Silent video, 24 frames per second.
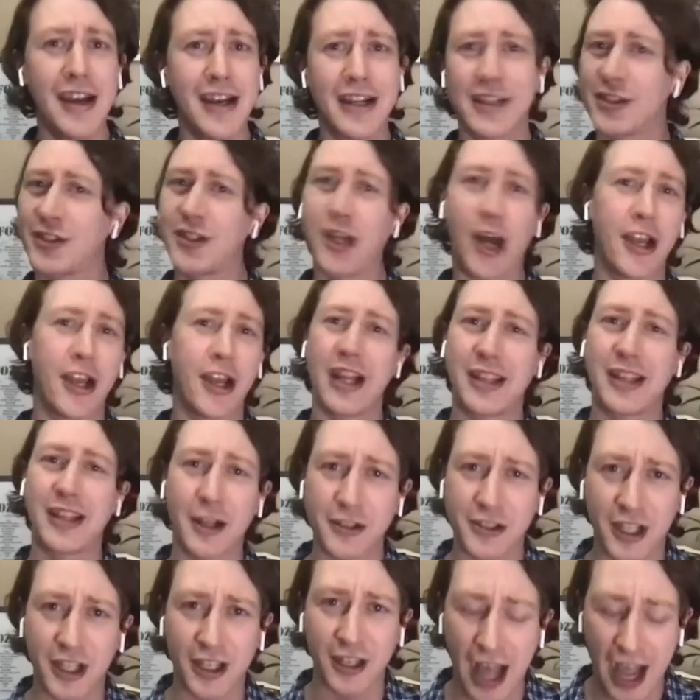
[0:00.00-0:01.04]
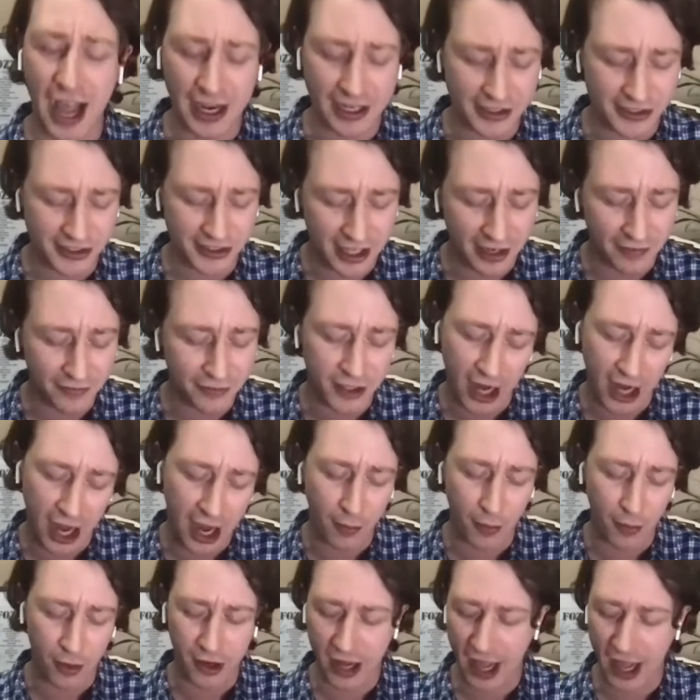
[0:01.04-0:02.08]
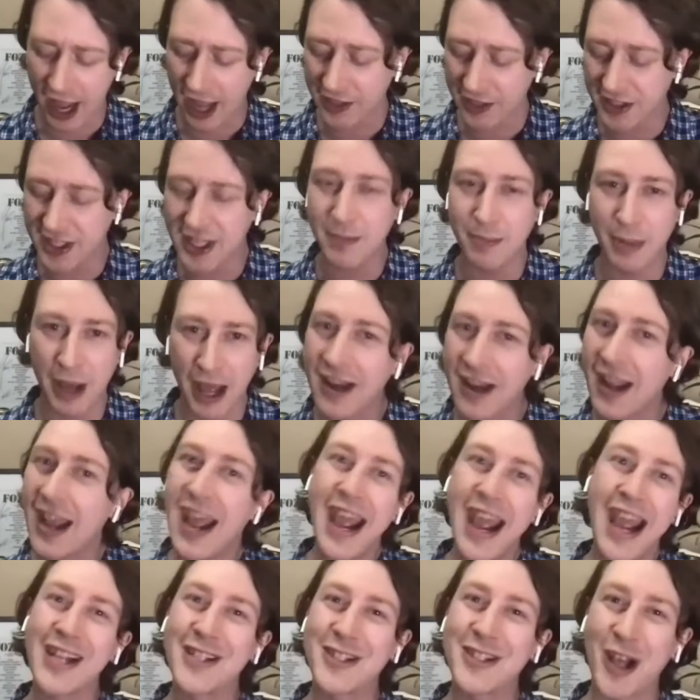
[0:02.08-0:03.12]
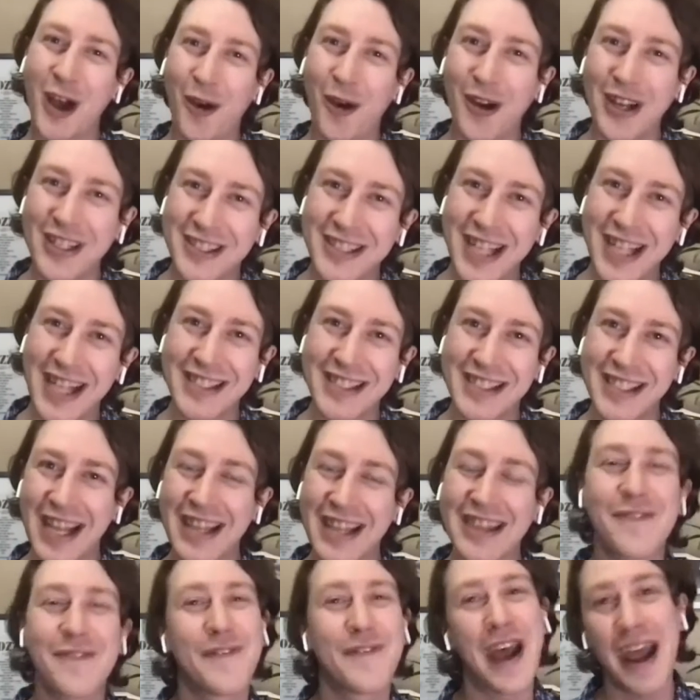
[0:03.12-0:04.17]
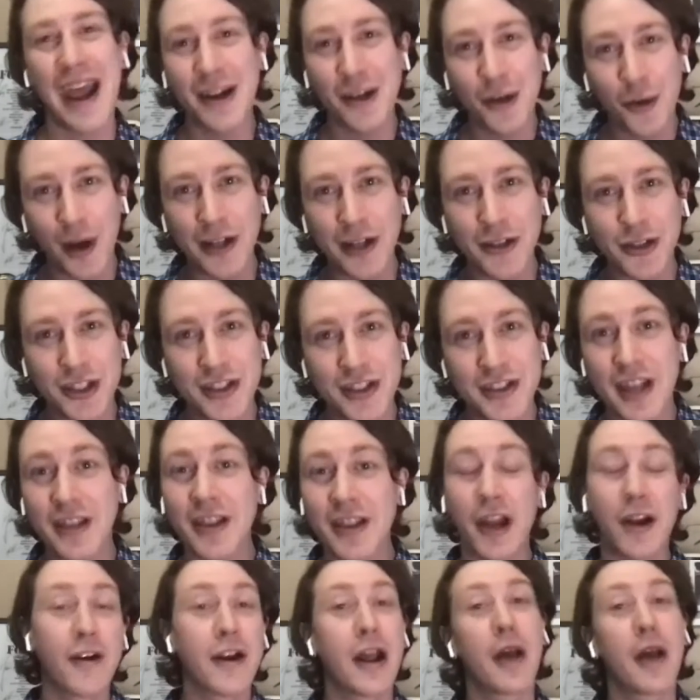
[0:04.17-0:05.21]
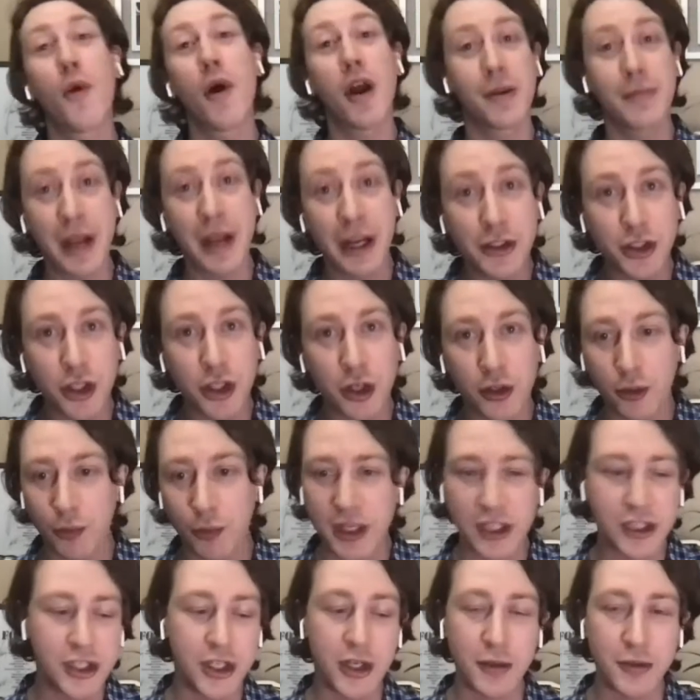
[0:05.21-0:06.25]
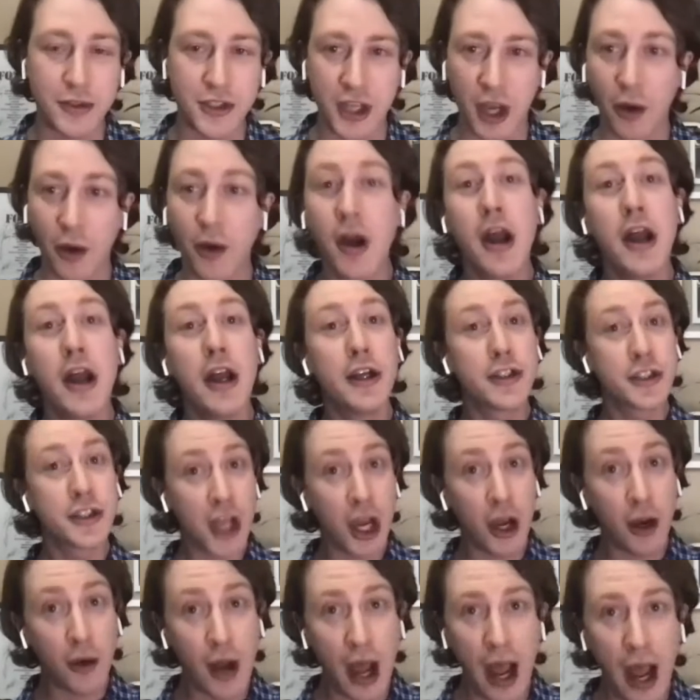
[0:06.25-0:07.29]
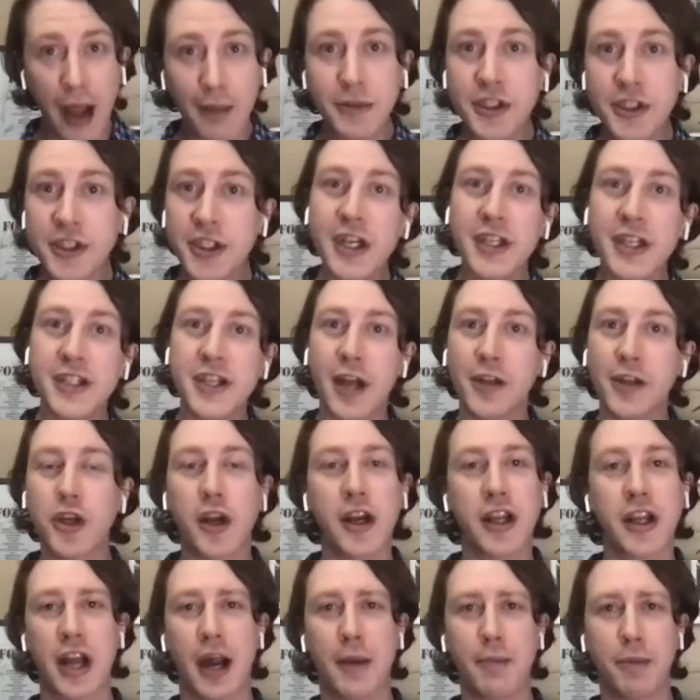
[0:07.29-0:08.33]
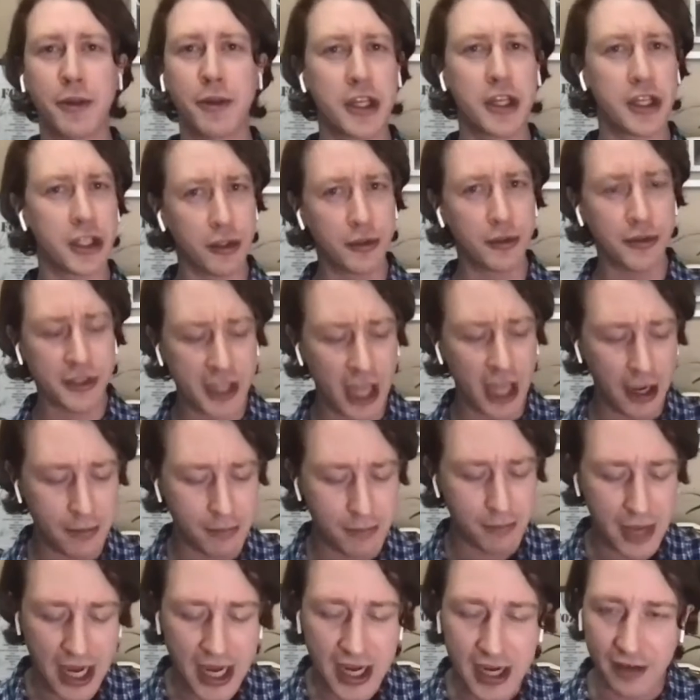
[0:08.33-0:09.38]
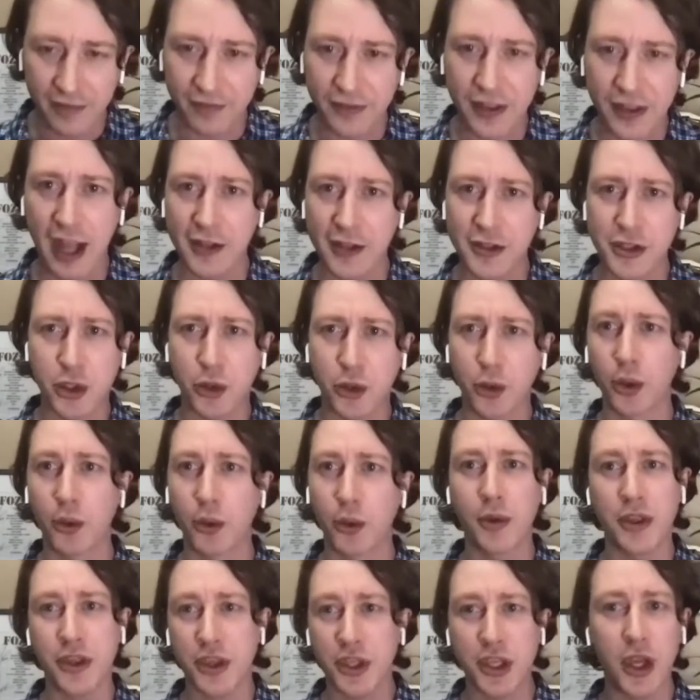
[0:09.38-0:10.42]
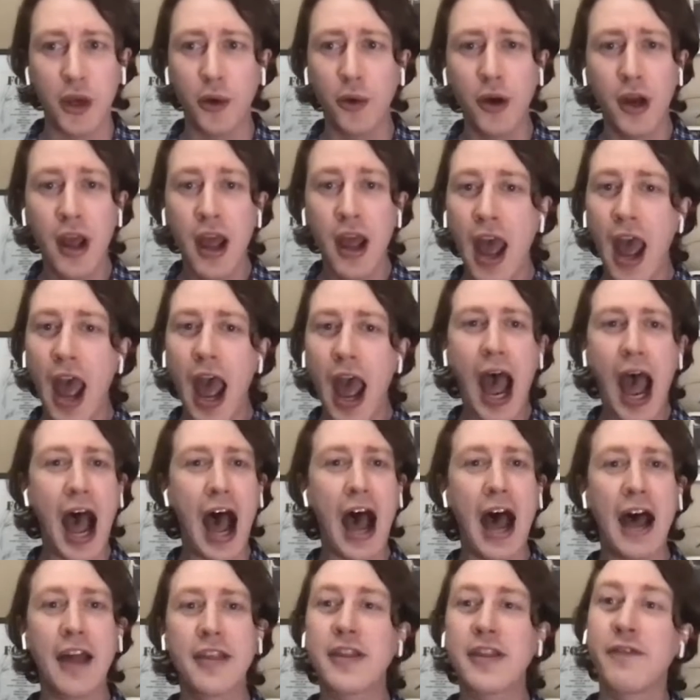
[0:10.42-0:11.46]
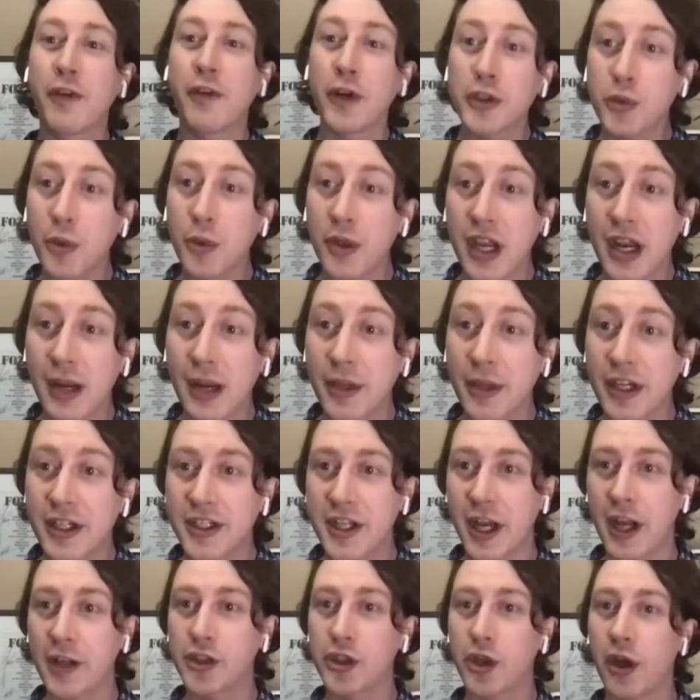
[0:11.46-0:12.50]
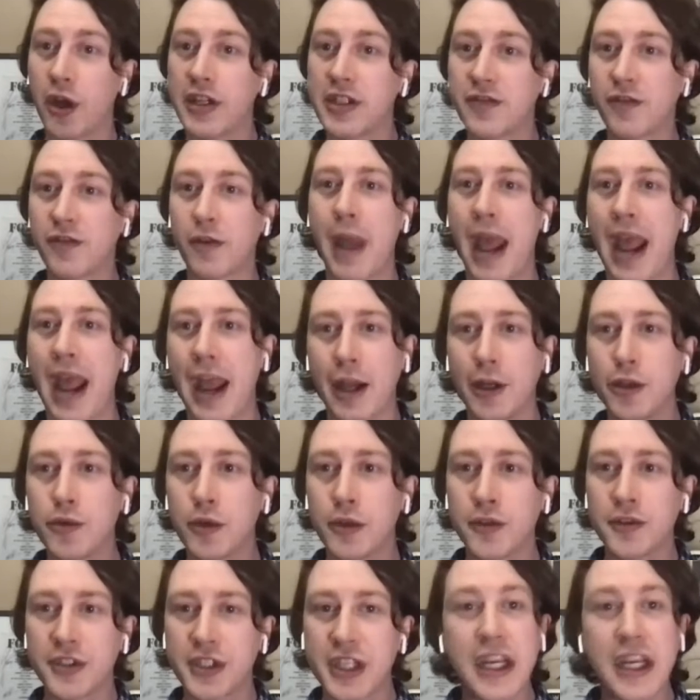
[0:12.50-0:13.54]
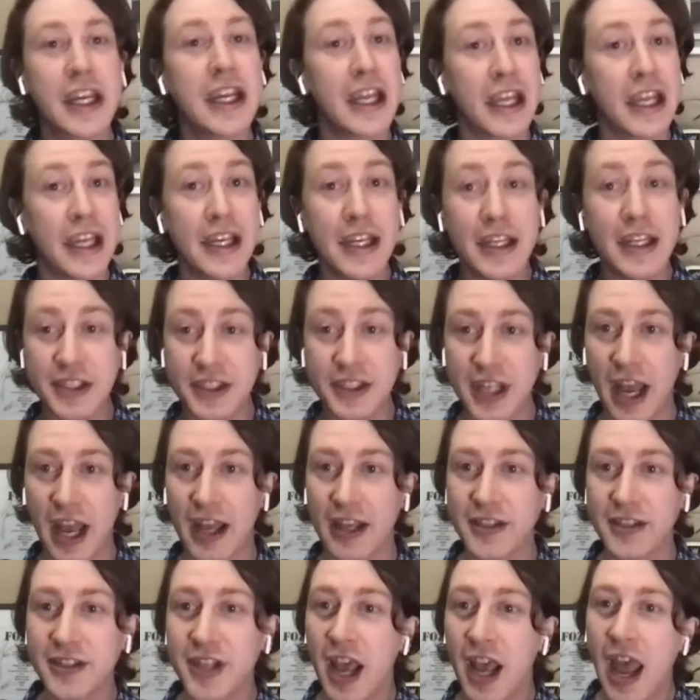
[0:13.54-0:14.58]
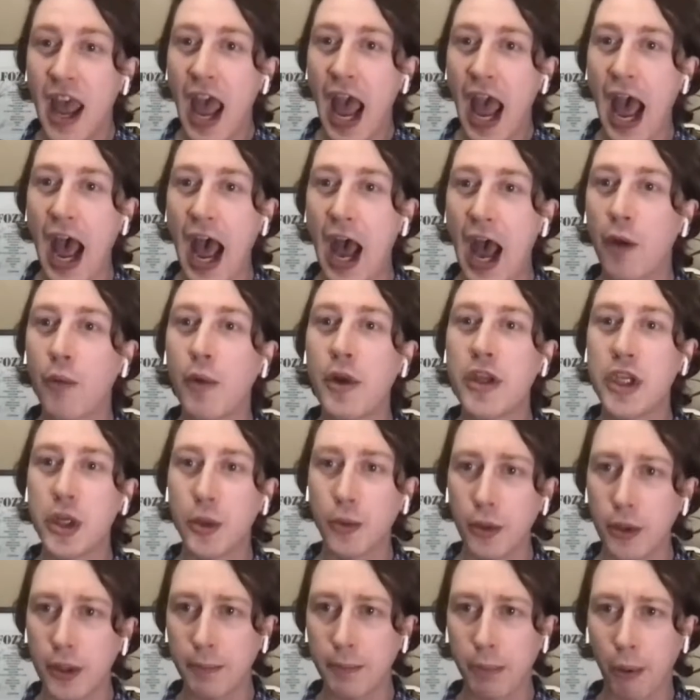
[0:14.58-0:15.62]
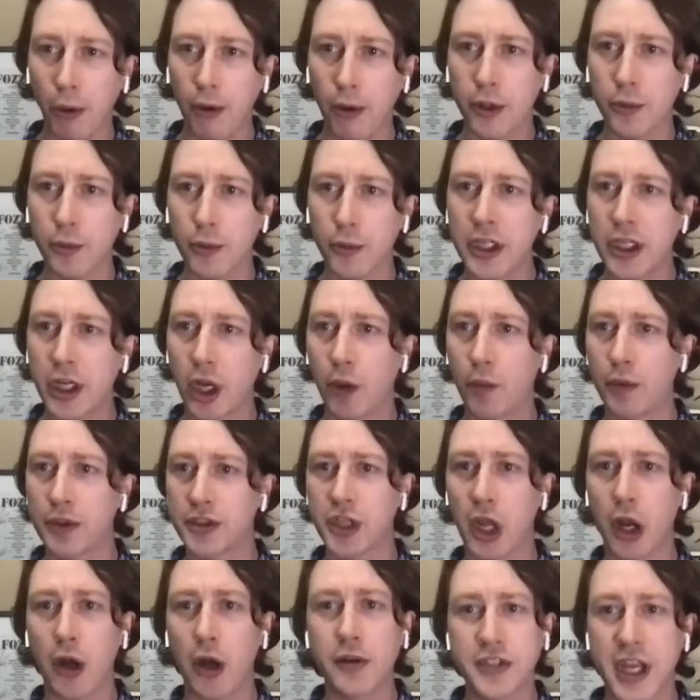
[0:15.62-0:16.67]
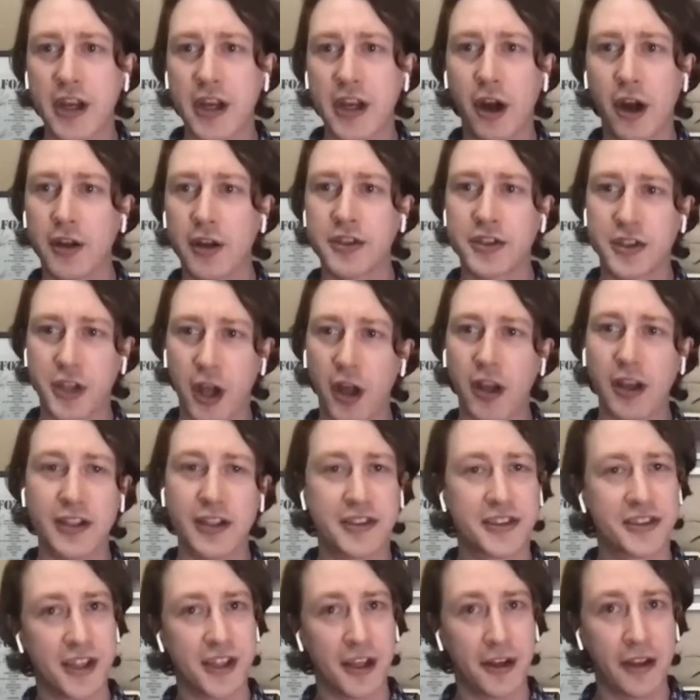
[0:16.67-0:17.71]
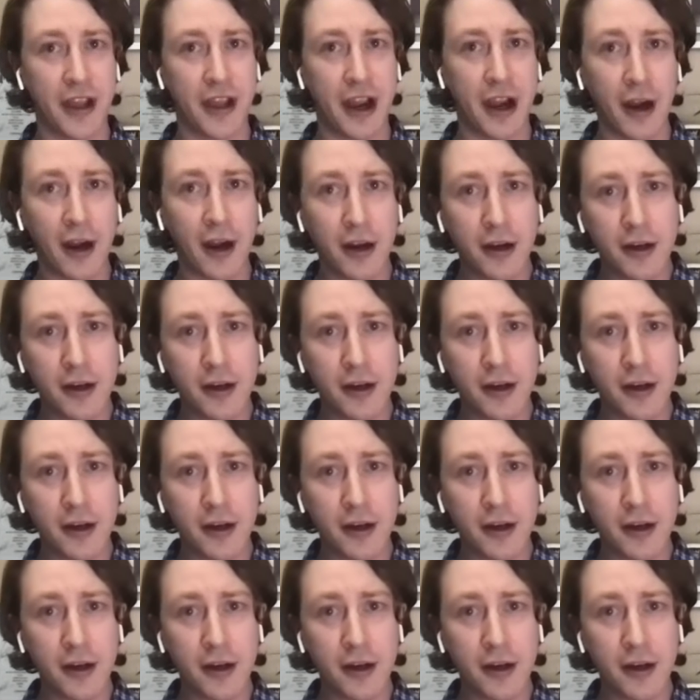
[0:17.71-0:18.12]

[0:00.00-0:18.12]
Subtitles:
It's not like there's a lack of stuff that I want to ask you, but it's always nice to get the fan questions in there, and I want to make sure that we do so. So I'm just going to touch on a couple that you sent me, if that's cool with you. The first one that I'm going to touch on is from Andrew C. He says, when you were in Puerto Rico, was Jose Gonzalez still there?